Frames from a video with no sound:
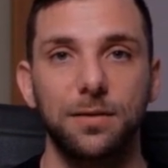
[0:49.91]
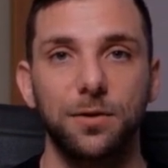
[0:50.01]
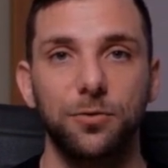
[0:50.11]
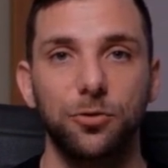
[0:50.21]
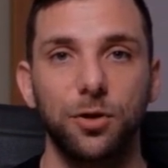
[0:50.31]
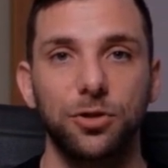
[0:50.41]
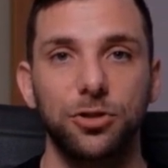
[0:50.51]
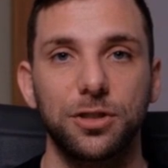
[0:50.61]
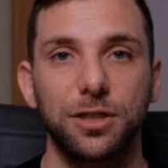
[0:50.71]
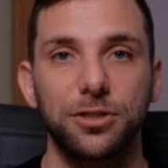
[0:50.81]
The
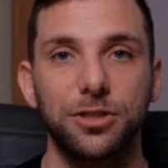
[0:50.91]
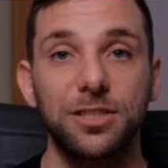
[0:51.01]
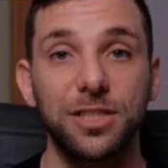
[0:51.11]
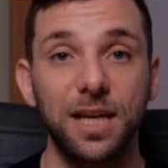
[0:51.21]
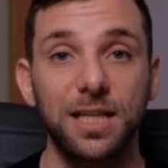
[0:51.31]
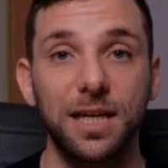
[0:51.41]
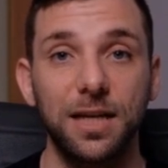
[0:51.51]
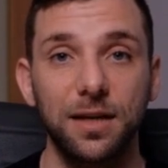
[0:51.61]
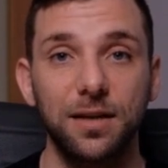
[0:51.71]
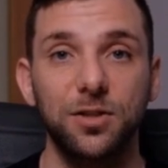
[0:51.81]
first is to sign
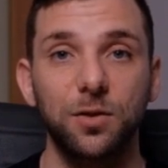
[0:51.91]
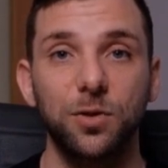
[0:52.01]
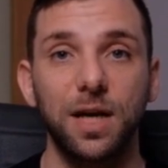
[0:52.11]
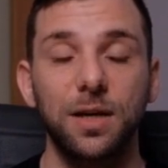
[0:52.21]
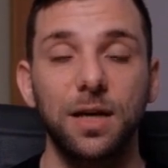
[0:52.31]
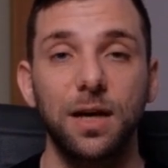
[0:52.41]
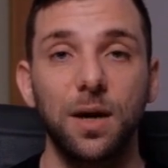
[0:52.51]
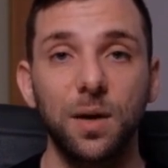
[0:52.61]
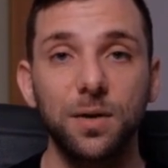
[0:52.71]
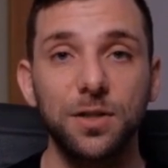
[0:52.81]
in directly
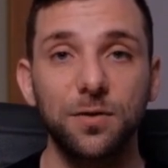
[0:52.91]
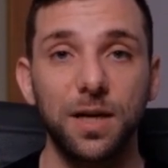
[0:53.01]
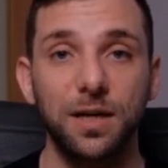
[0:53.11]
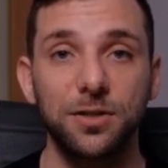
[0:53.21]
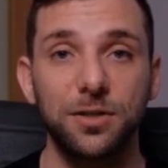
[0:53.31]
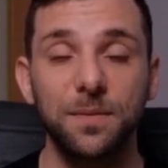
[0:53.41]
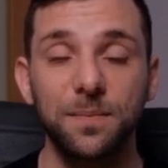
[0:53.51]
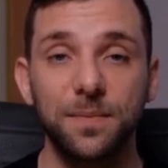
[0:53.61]
on the device.